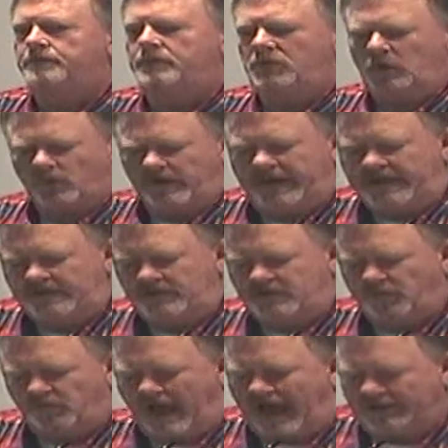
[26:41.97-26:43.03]
You'll need
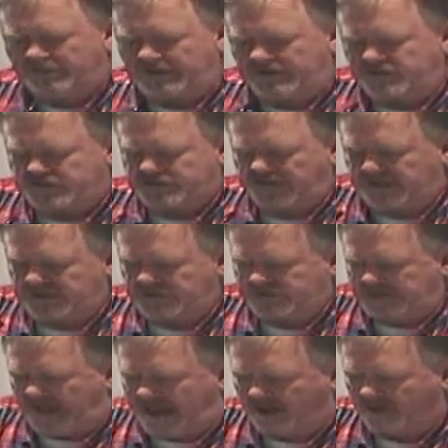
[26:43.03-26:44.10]
to write these things
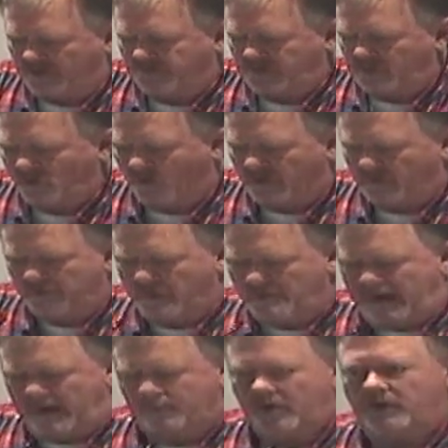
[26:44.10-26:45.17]
down if you want to
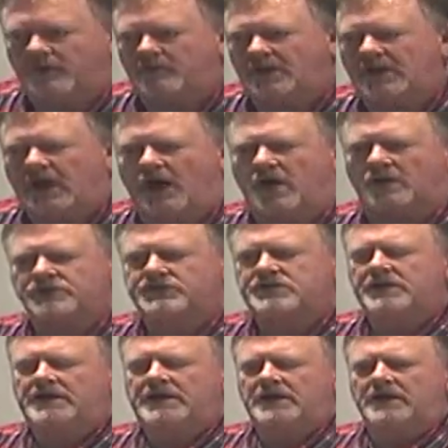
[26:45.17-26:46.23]
remember them because
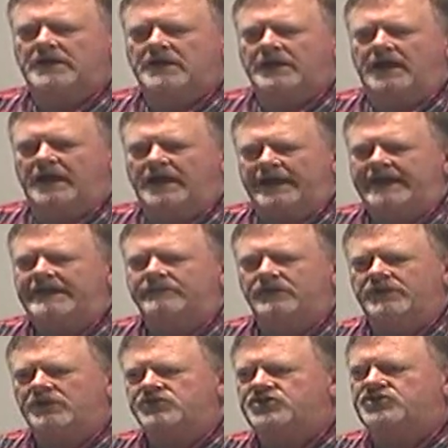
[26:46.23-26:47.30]
uh,
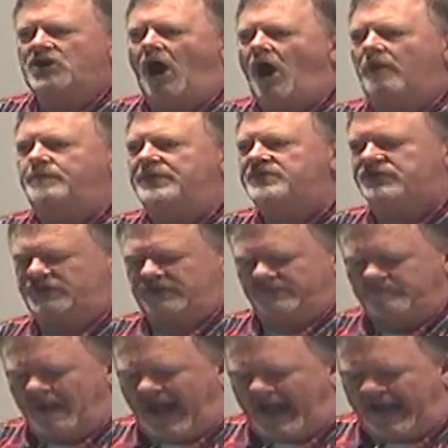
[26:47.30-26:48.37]
even the sharpest
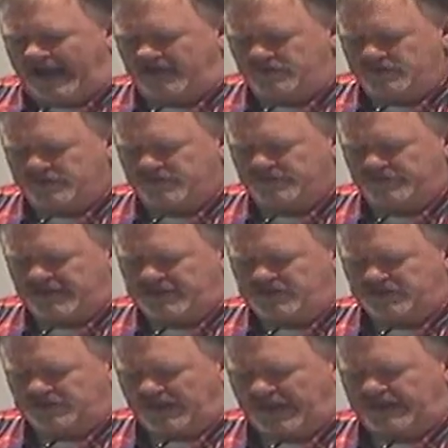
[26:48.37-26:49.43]
of minds,
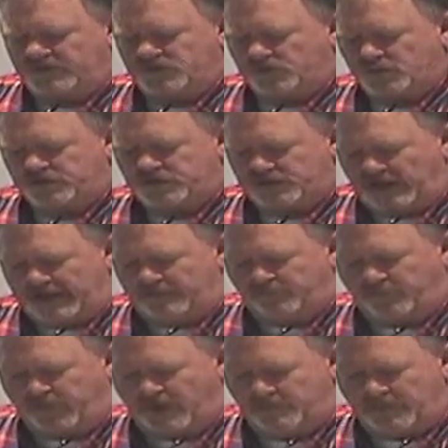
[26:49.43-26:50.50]
these things will
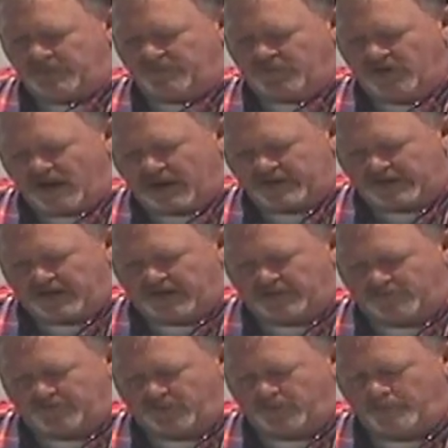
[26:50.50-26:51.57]
slip from you if you're not
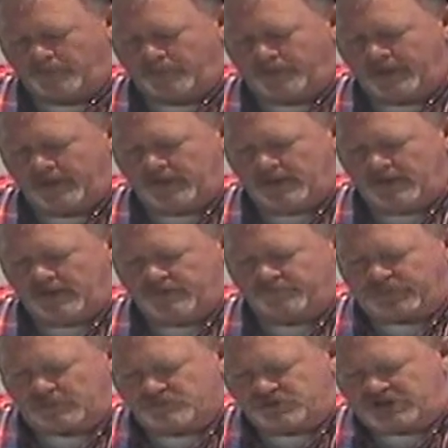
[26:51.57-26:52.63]
careful.
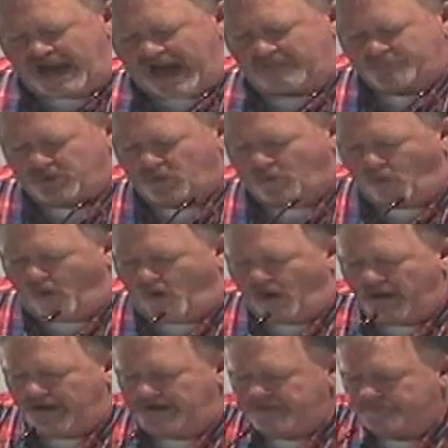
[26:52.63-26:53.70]
From chapter
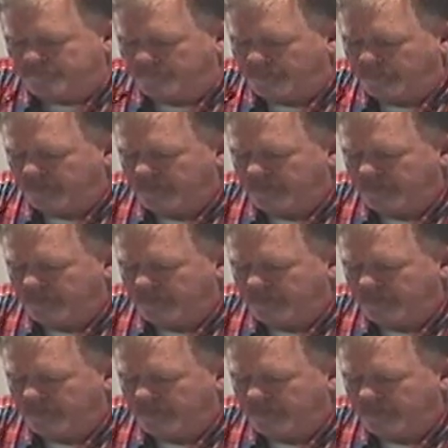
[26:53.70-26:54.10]
1